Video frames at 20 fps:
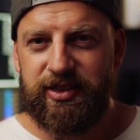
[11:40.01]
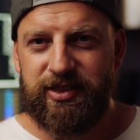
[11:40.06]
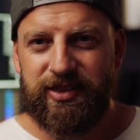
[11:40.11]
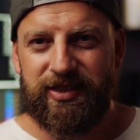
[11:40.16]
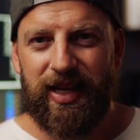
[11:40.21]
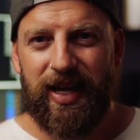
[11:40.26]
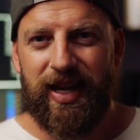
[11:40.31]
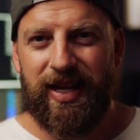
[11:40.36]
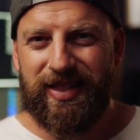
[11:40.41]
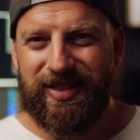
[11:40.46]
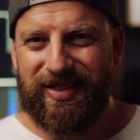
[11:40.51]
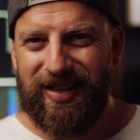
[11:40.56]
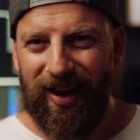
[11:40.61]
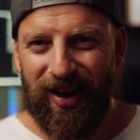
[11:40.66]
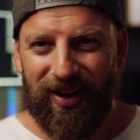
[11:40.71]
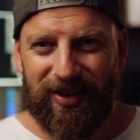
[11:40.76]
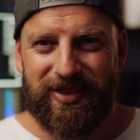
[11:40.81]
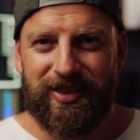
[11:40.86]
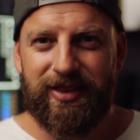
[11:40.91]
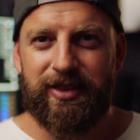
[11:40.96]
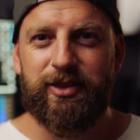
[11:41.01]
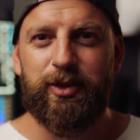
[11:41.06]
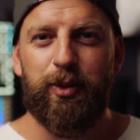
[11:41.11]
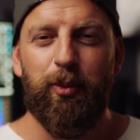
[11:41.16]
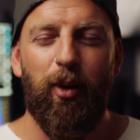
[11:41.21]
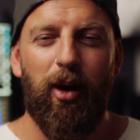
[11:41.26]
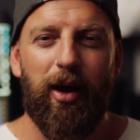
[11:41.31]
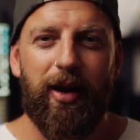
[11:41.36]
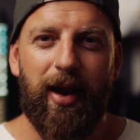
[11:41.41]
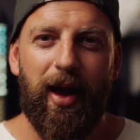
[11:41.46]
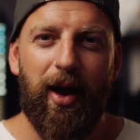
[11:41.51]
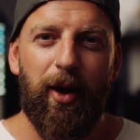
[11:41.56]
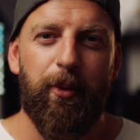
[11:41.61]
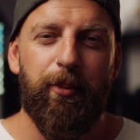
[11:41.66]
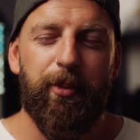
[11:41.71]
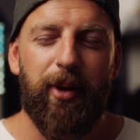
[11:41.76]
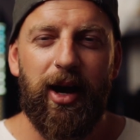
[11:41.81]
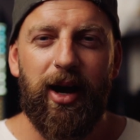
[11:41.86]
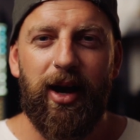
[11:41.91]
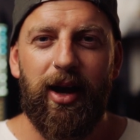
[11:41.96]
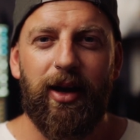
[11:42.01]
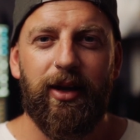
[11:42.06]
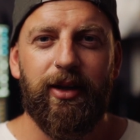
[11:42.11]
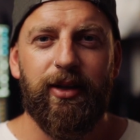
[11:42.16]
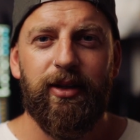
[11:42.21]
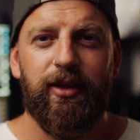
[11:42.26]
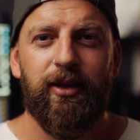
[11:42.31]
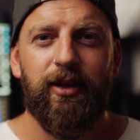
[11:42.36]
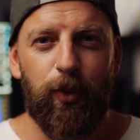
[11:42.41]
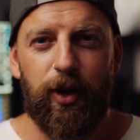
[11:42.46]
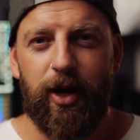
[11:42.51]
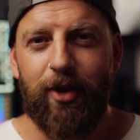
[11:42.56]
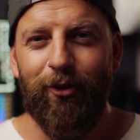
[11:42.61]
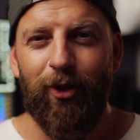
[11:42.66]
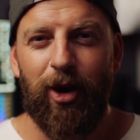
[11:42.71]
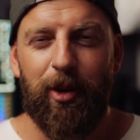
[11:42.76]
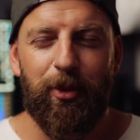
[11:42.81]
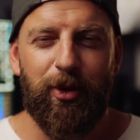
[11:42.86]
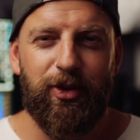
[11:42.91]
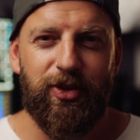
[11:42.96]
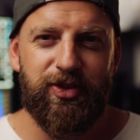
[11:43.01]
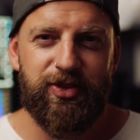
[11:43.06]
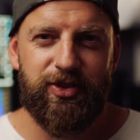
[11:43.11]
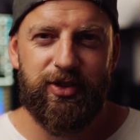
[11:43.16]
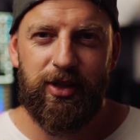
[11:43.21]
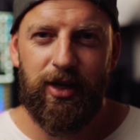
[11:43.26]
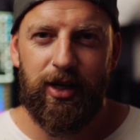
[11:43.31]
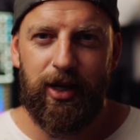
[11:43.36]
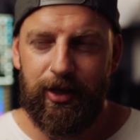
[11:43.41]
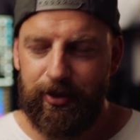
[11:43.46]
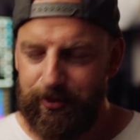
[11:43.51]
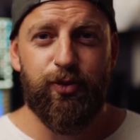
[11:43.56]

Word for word: stay tucked into my nail bag whenever I'm on the site.